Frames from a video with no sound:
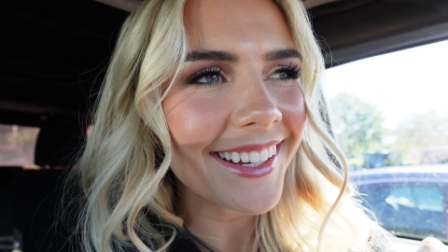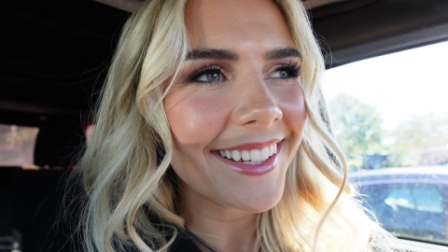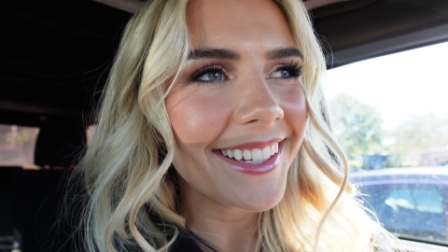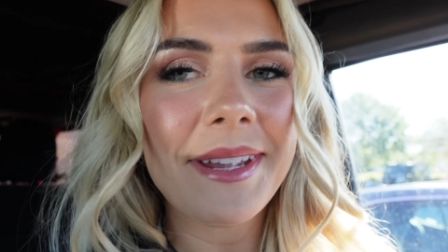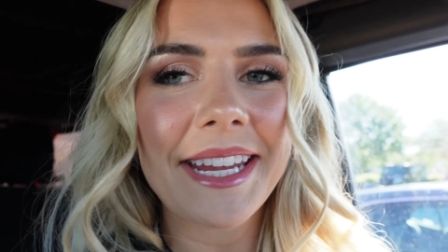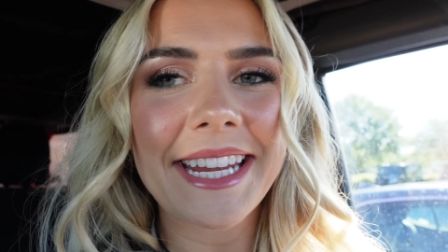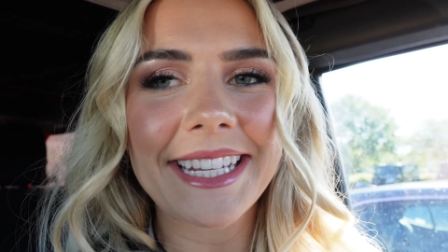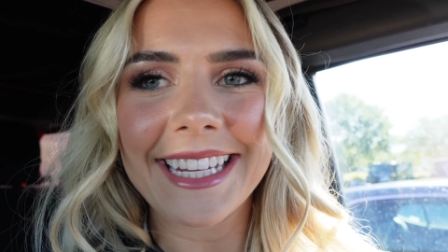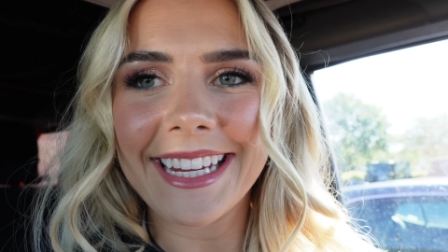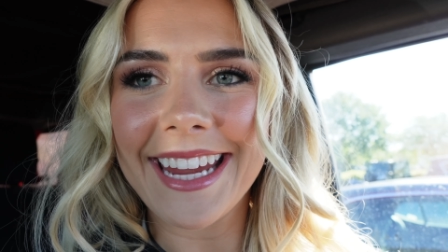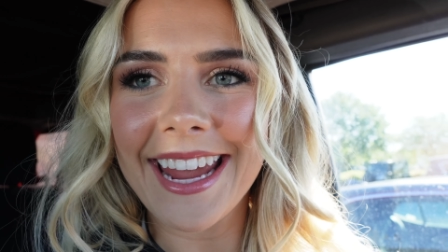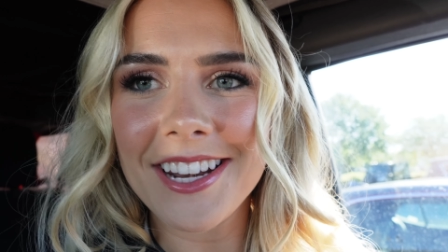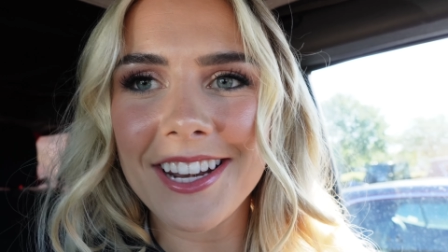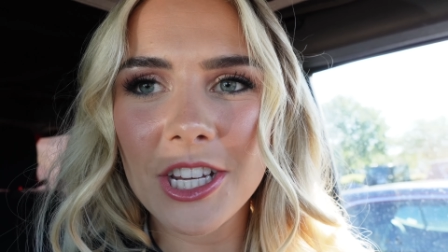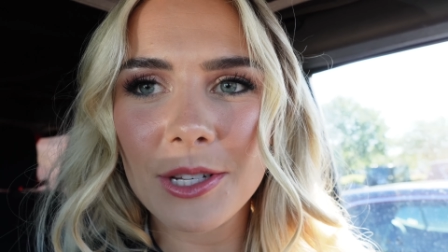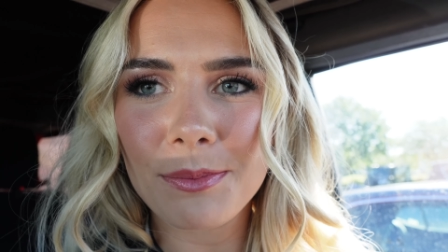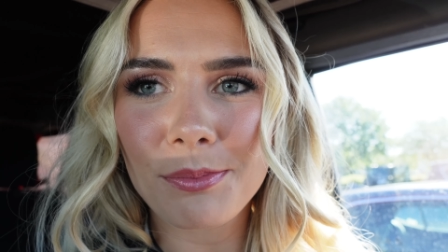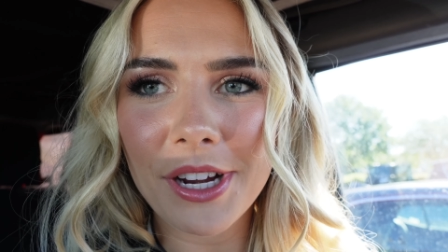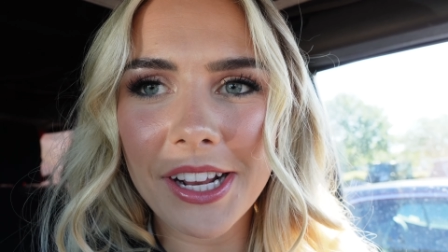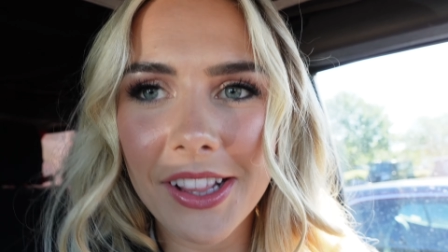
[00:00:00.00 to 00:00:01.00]
because I can't
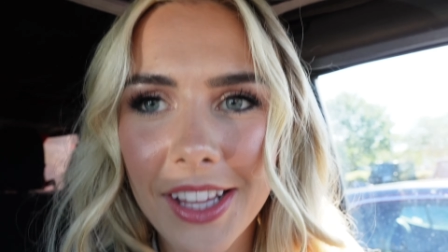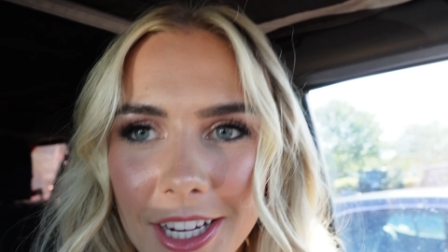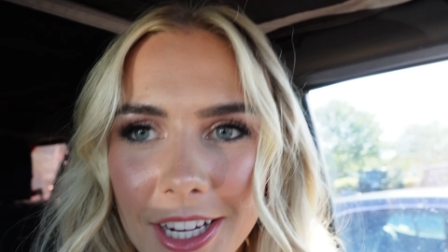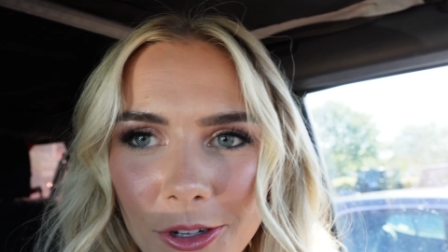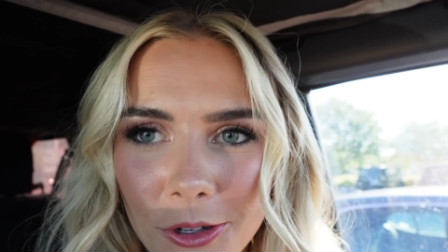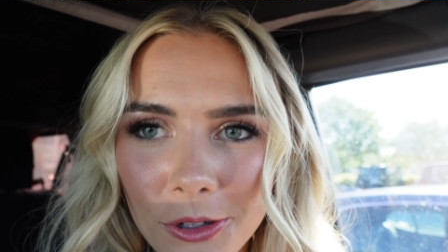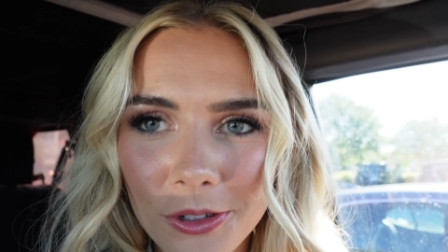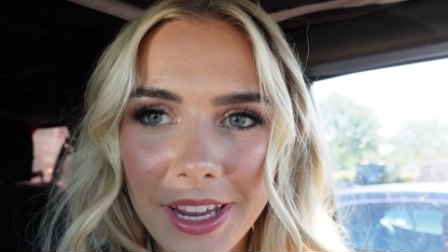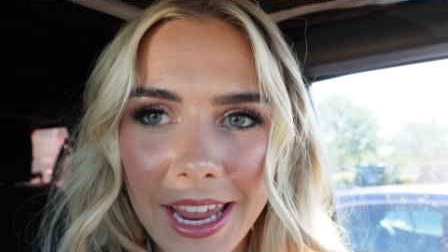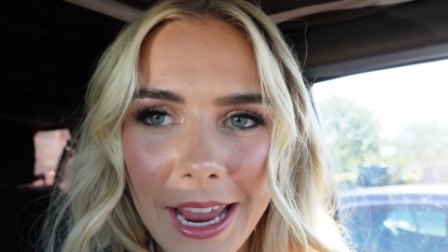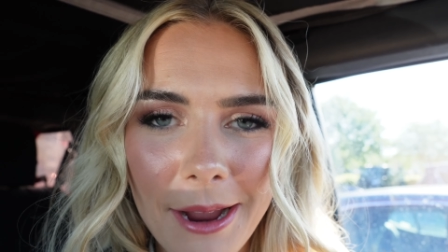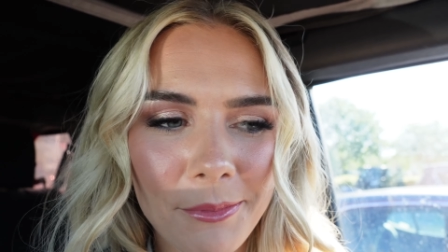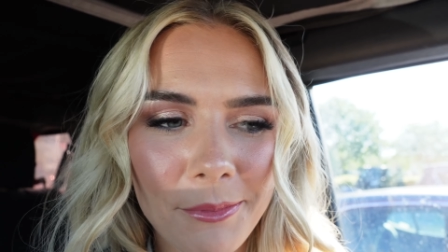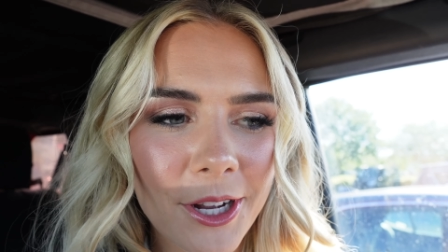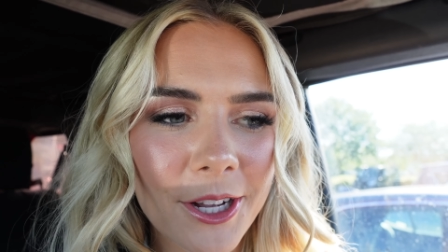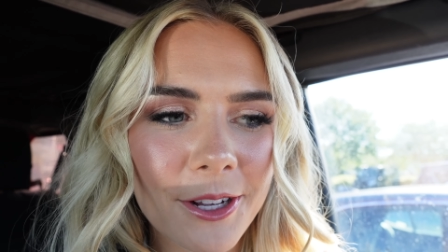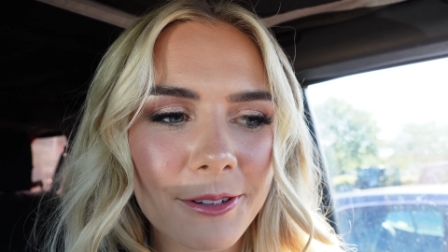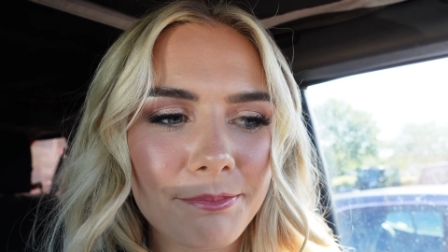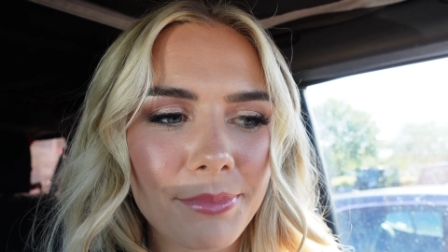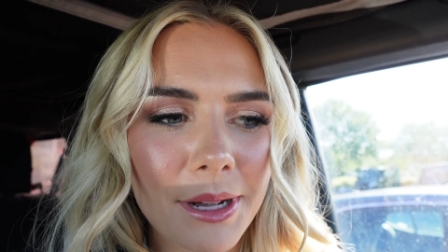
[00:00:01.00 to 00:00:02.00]
just bring like a whole
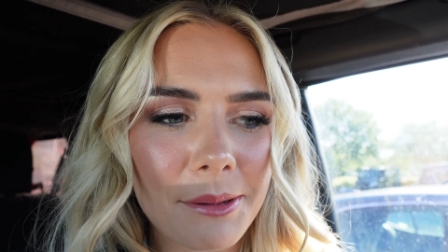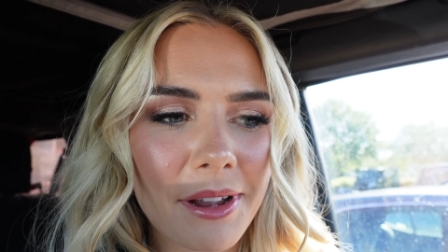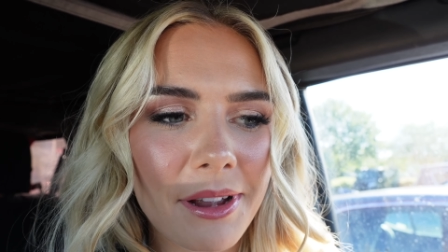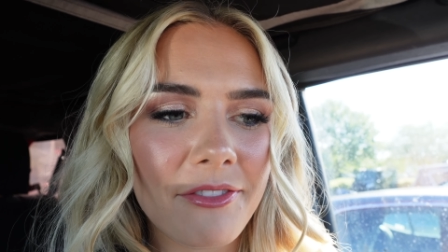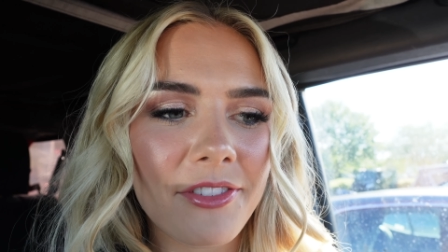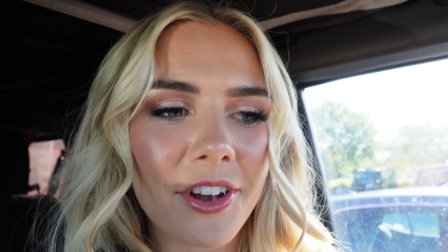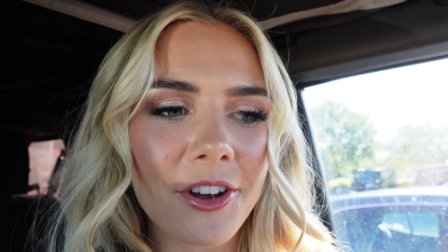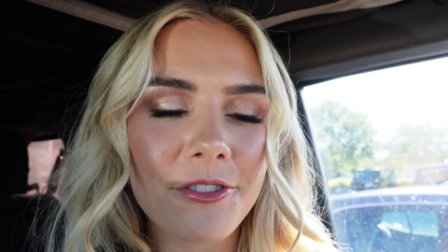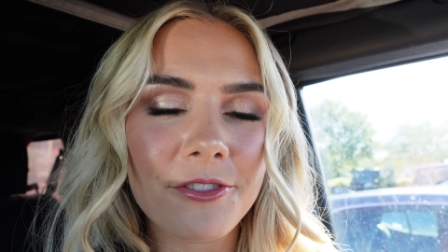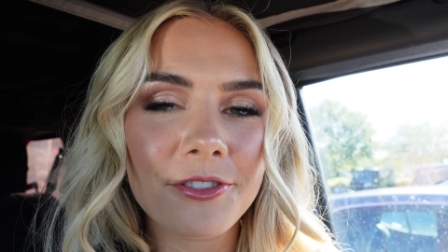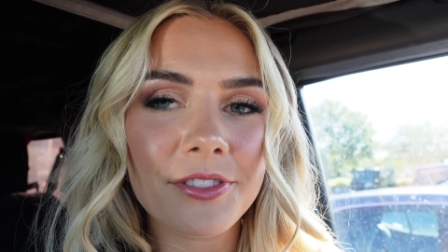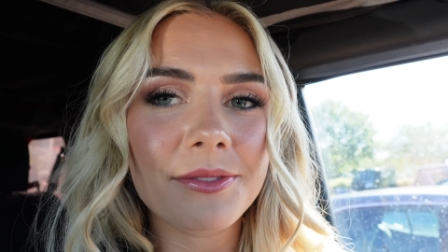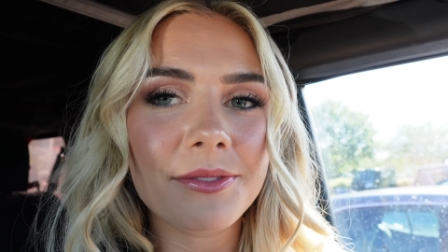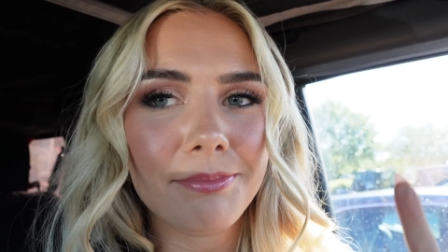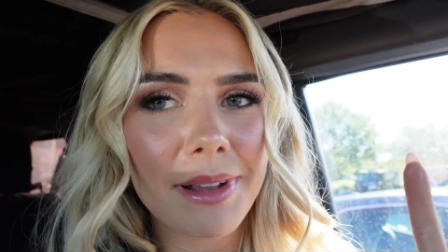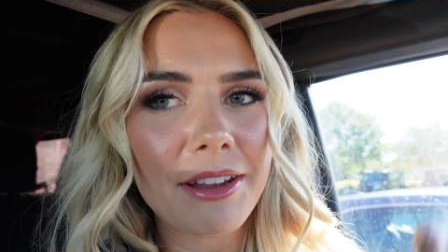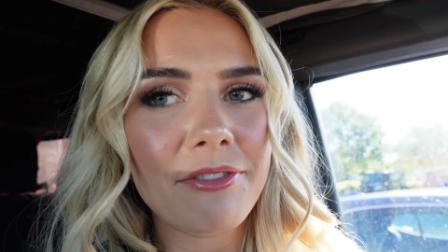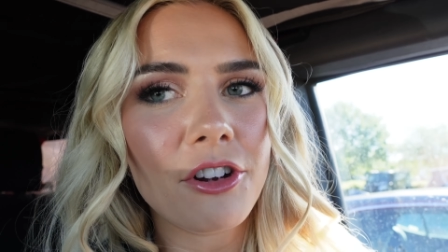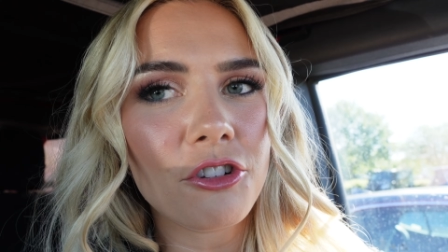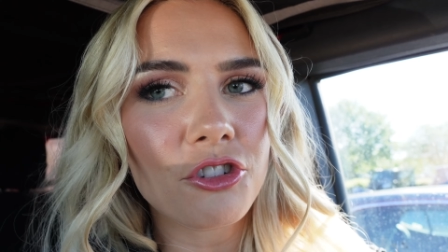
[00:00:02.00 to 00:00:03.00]
camera. But my phone,
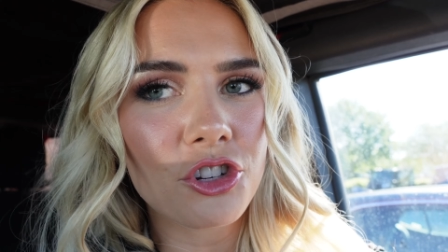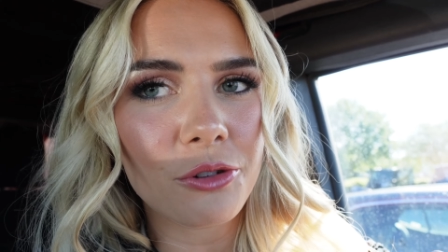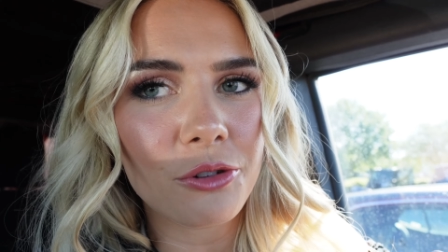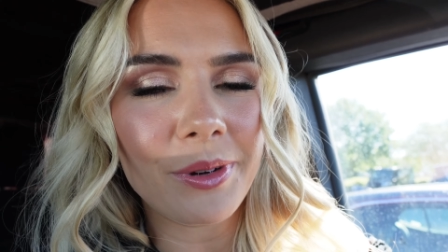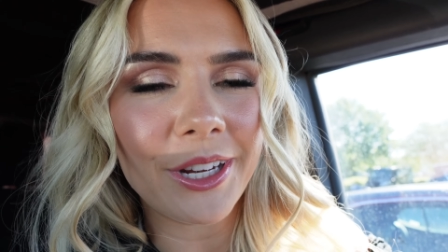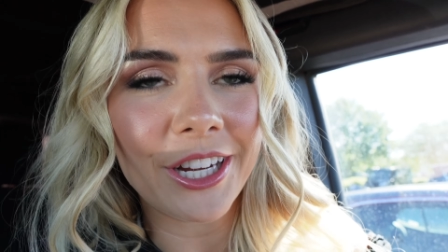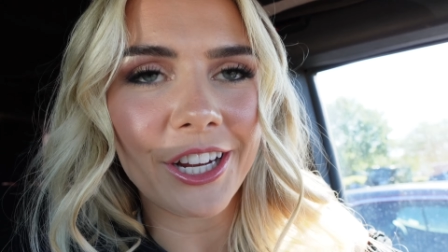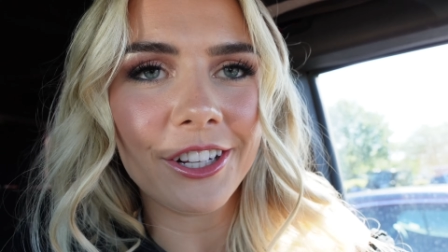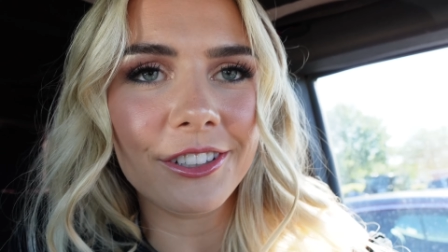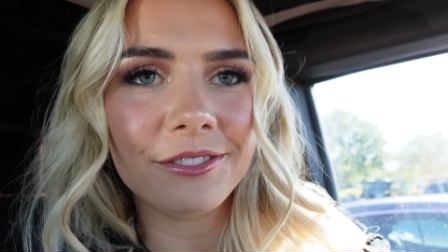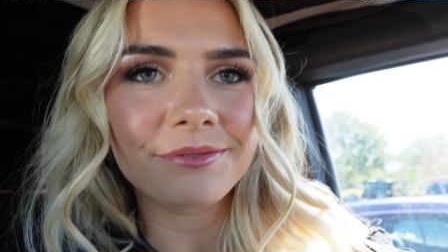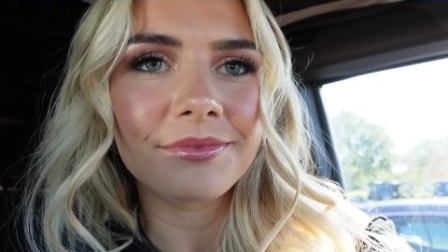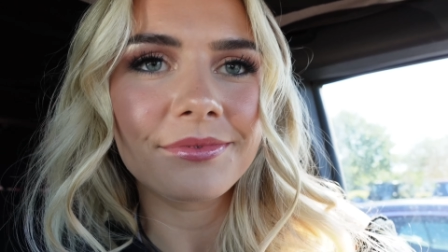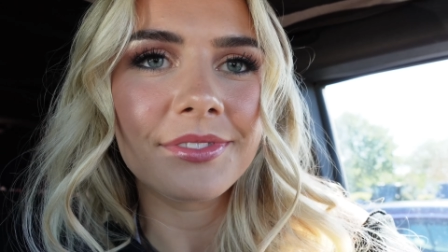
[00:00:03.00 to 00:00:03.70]
my phone should be good.